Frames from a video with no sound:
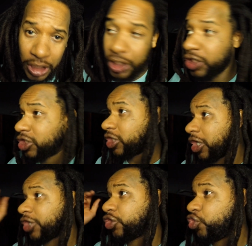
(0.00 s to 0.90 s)
This is
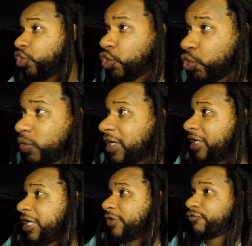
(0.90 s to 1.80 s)
another dude
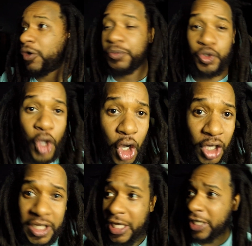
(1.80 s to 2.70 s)
that's from New York,